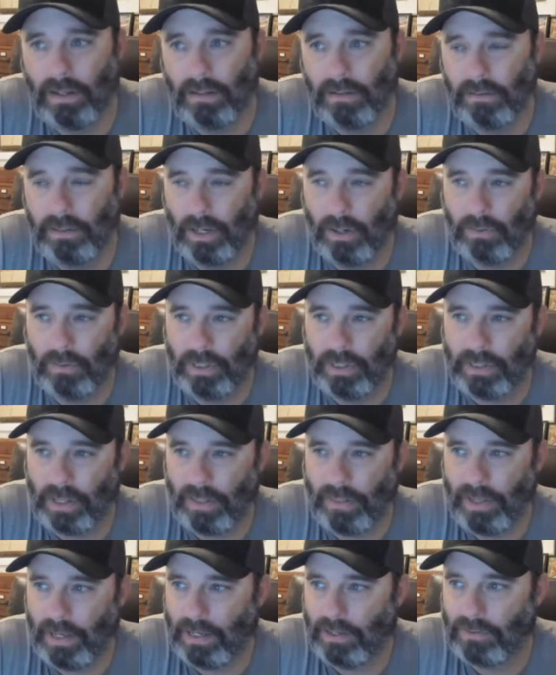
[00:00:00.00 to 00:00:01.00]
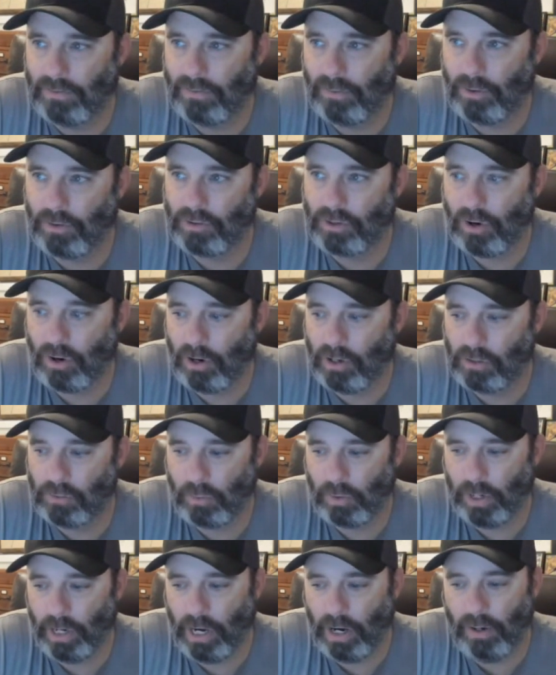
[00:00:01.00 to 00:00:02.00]
you know, I think his first cards
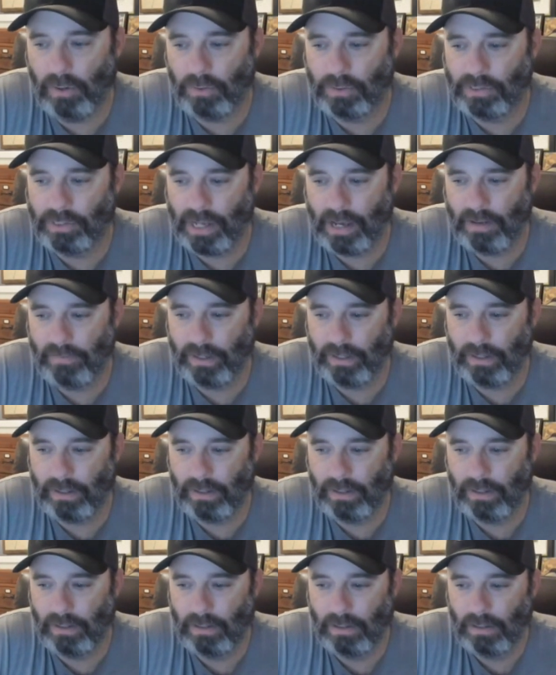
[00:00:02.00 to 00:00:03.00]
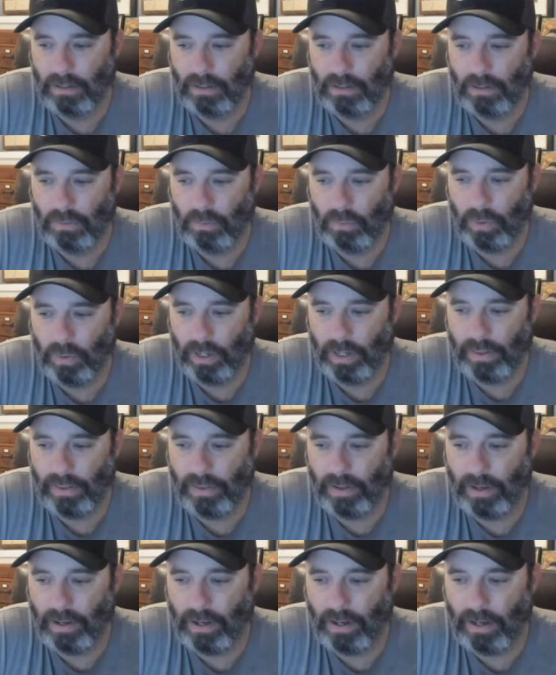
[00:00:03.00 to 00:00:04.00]
were in 07 with
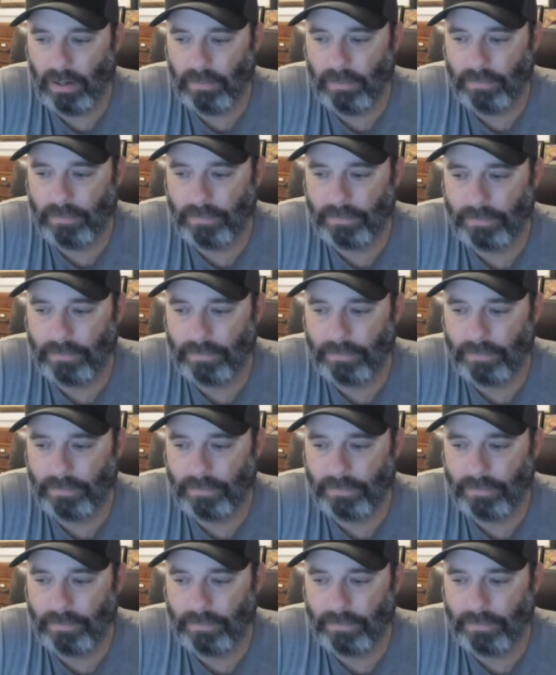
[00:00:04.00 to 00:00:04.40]
the